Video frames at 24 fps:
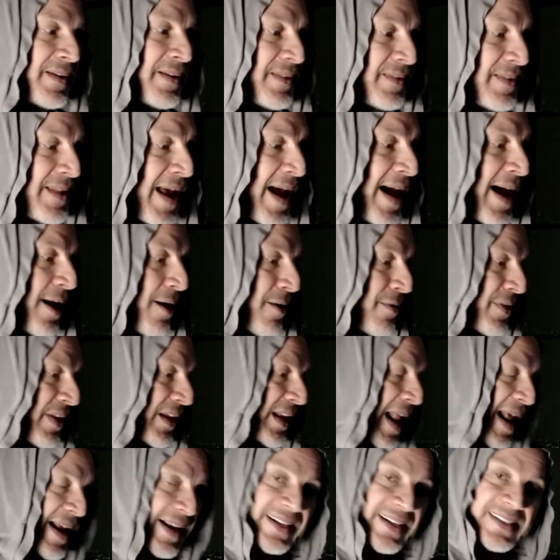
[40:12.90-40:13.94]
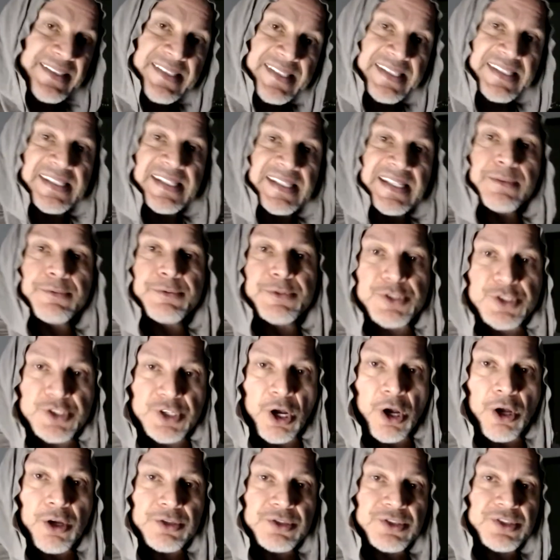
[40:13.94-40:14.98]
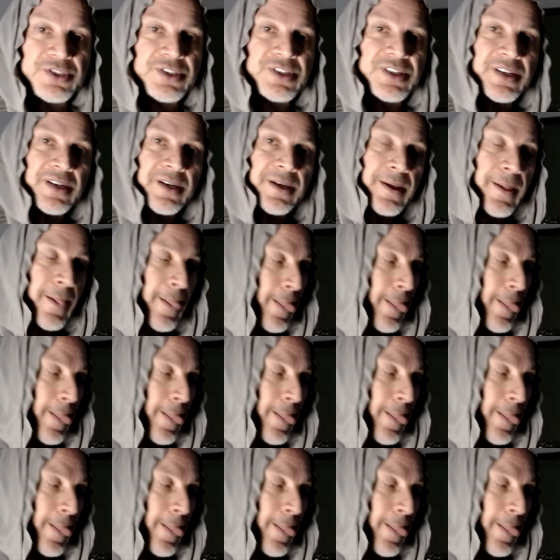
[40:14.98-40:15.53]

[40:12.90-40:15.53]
now that I can see results,